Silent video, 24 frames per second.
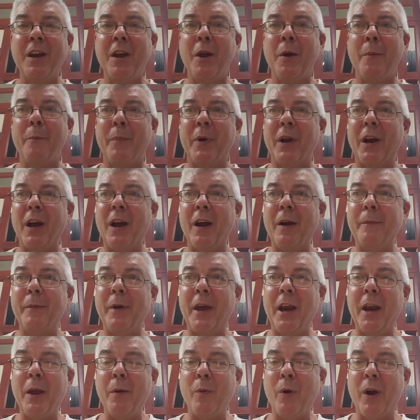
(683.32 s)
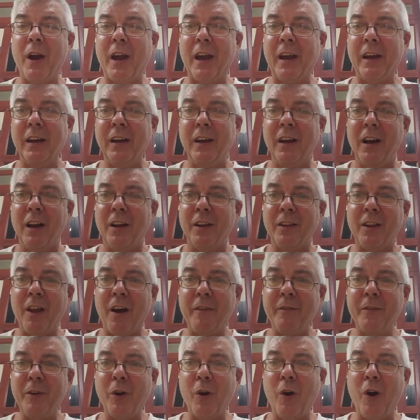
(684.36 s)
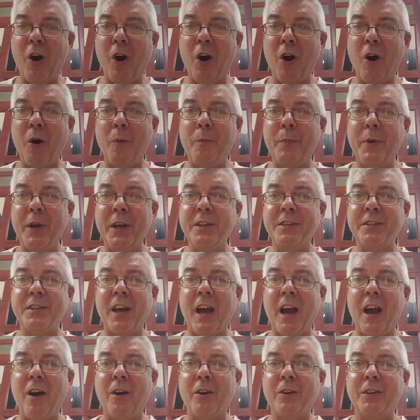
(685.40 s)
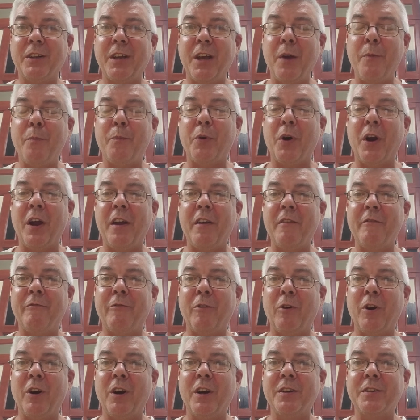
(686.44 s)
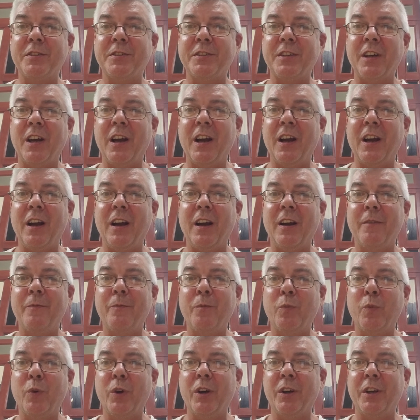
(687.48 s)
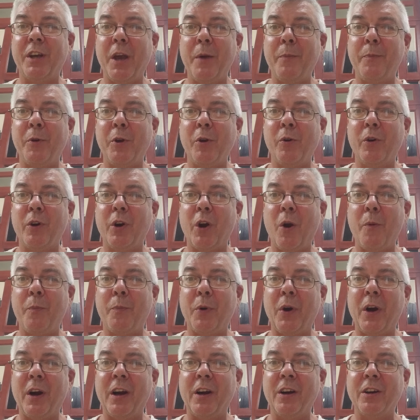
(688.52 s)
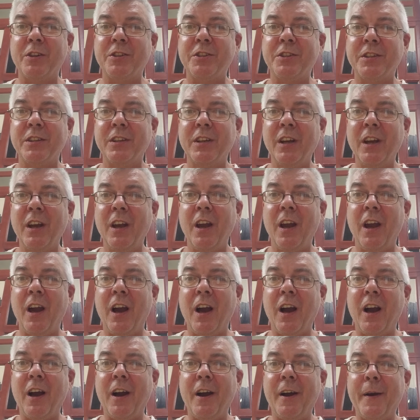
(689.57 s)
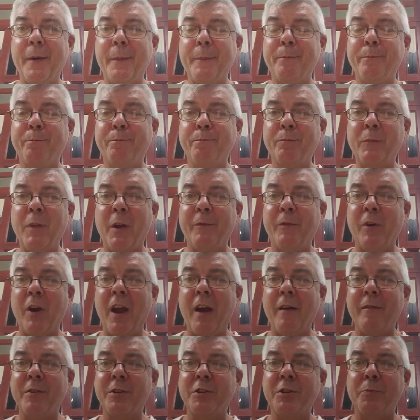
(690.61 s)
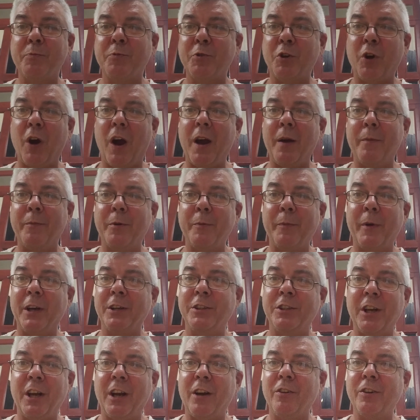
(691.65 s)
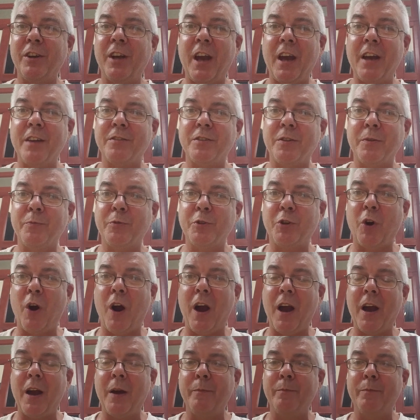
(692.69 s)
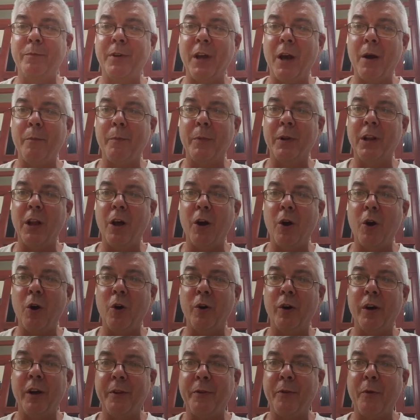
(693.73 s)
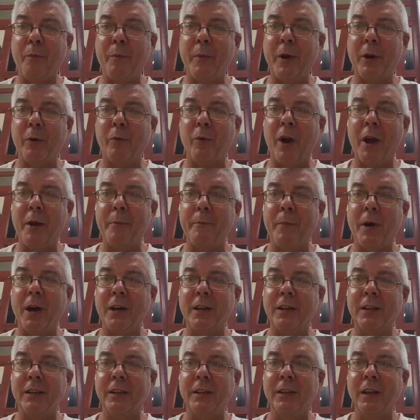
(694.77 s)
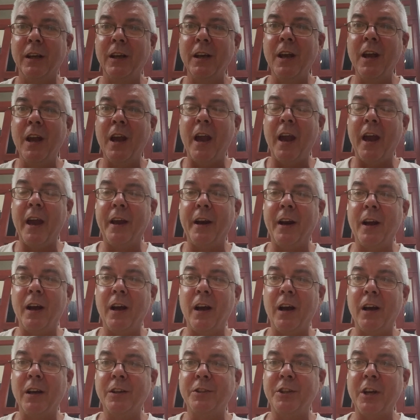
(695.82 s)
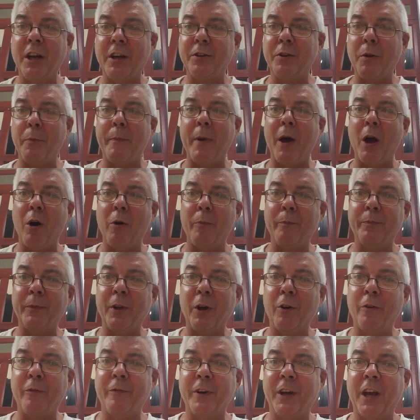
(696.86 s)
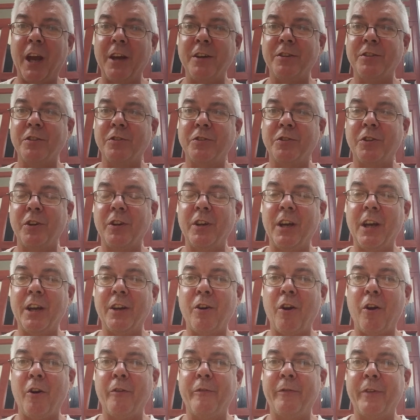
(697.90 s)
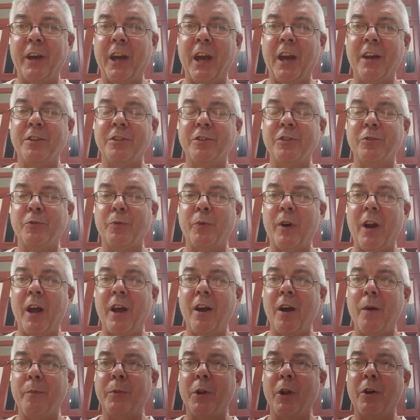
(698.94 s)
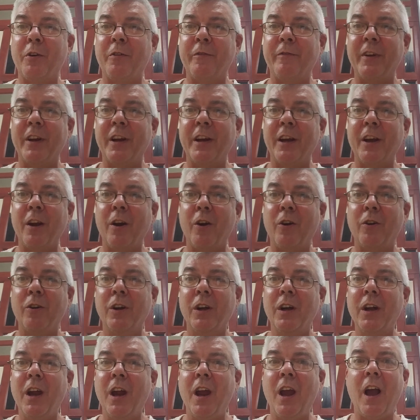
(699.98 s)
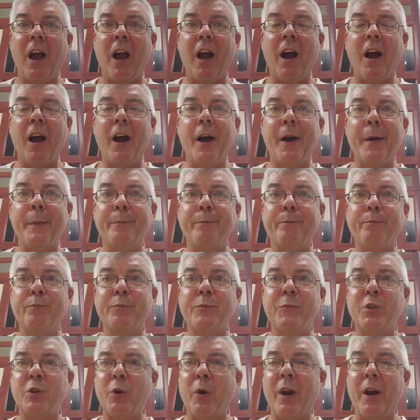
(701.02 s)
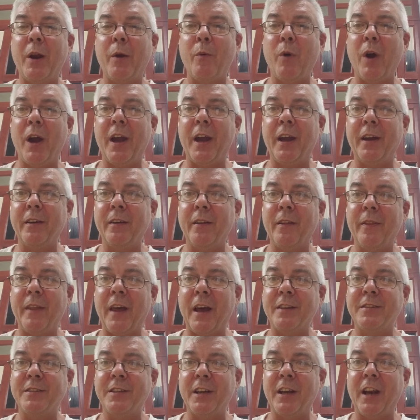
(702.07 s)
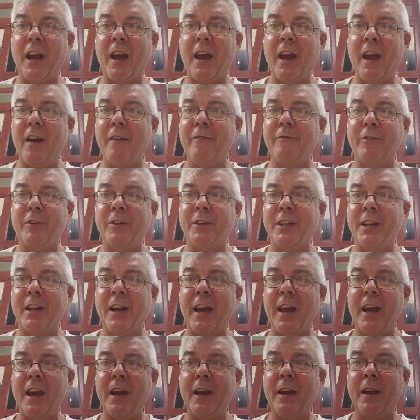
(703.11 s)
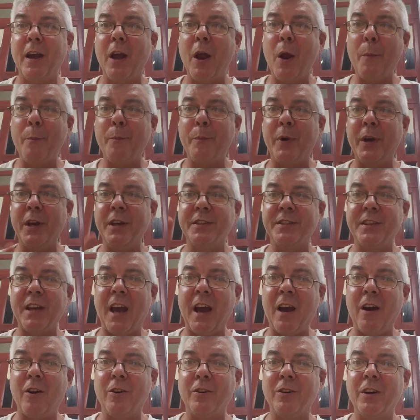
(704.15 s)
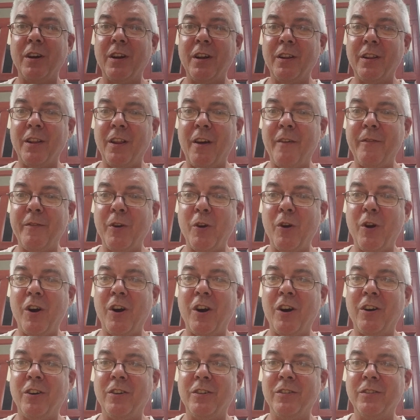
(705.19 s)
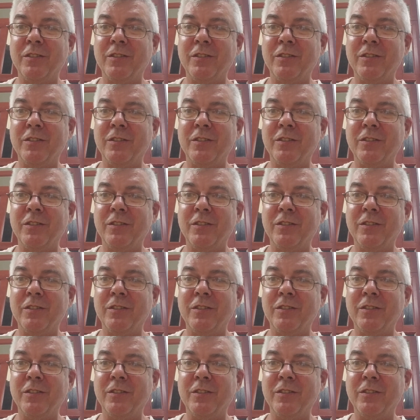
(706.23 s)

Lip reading: But anyway, love you all. Peace out. Keep praying for us. We'll keep you in our prayers. If you haven't subscribed to my channel yet, subscribe down below. Hit the big red button and check the bell notifications so you get notifications when I upload a video. So anyway, that's it I have for today. Peace out. Love you all.